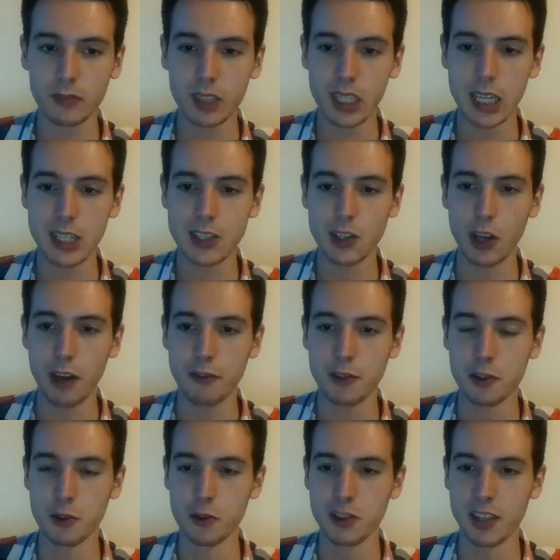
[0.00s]
So I have to
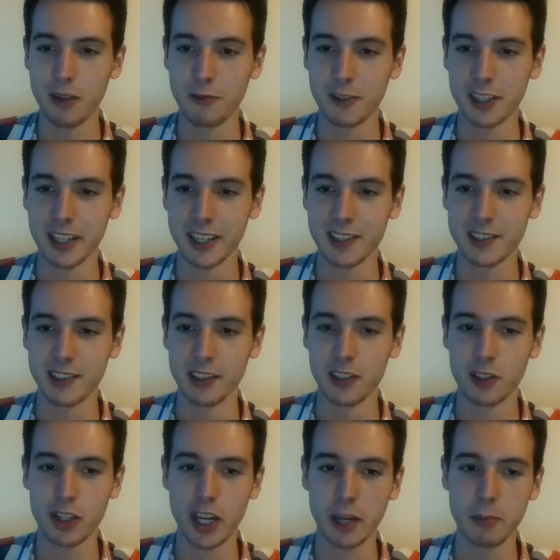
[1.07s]
do something against the
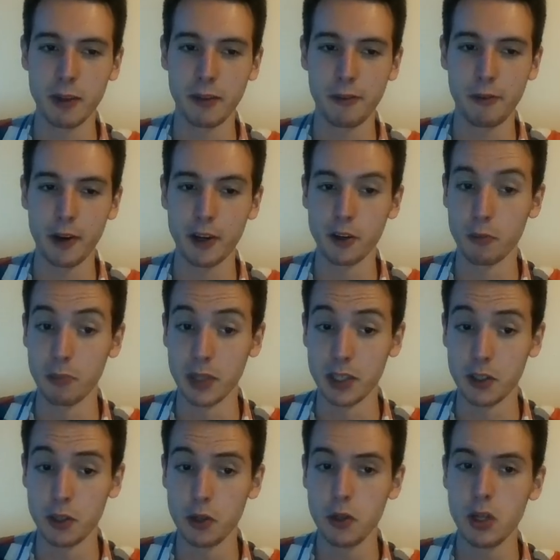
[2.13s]
checkmate threat on
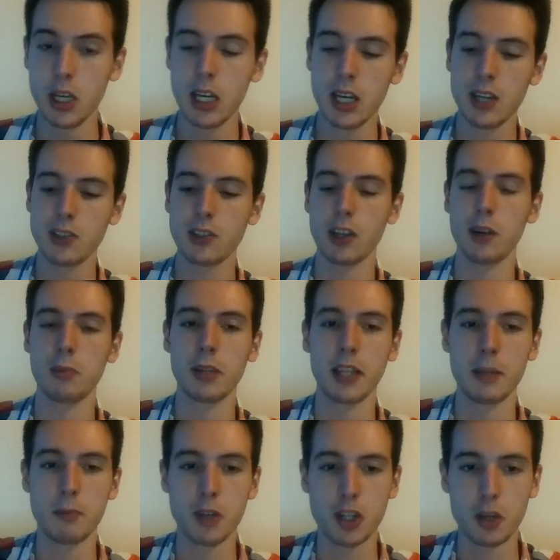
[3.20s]
b2. So I play
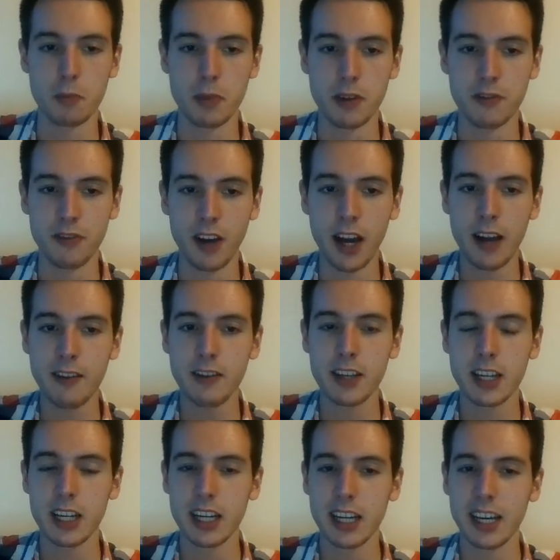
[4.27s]
bishop b5.
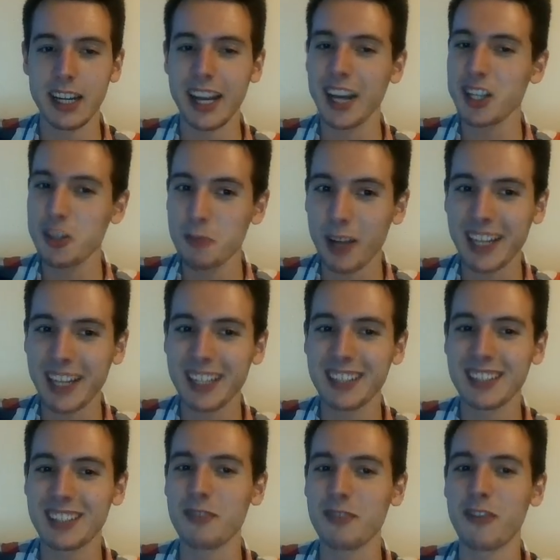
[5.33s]
Actually, black
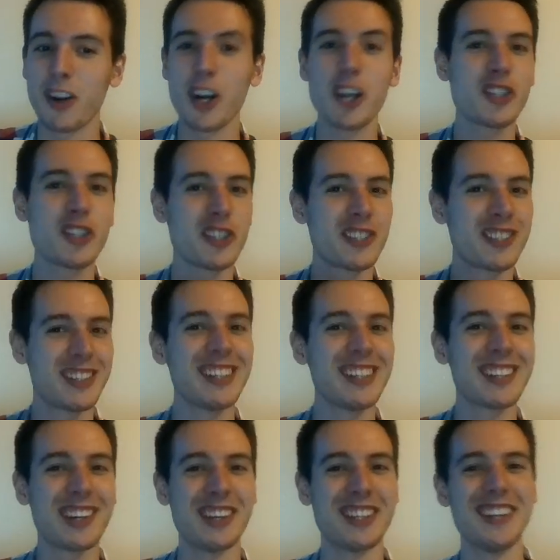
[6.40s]
in the variation still
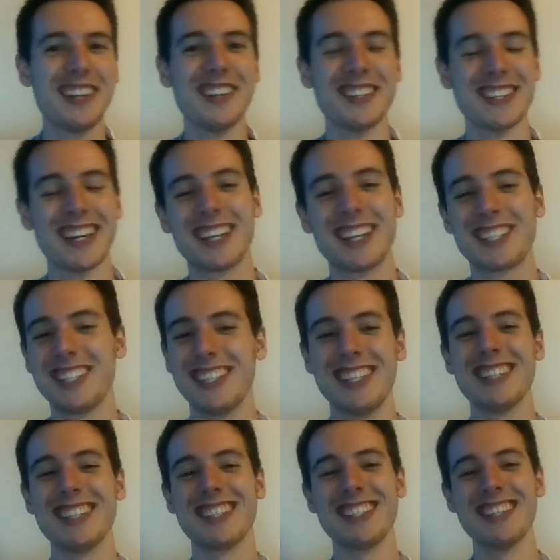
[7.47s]
continues. I actually
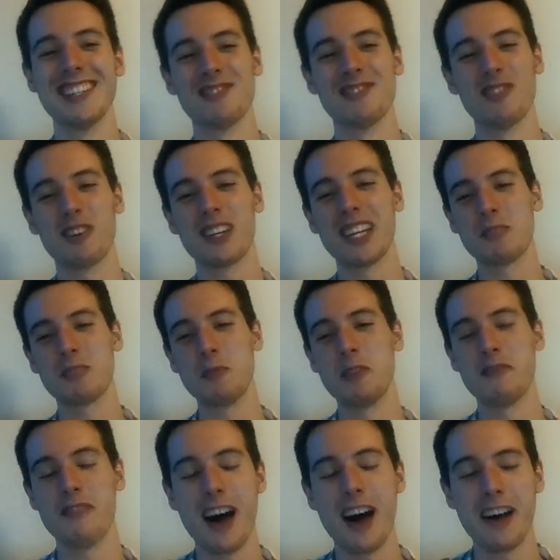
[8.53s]
didn't see this. Rook takes
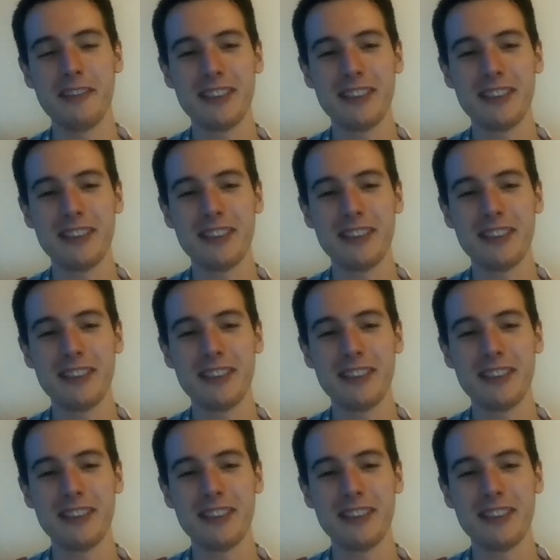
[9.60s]
b5.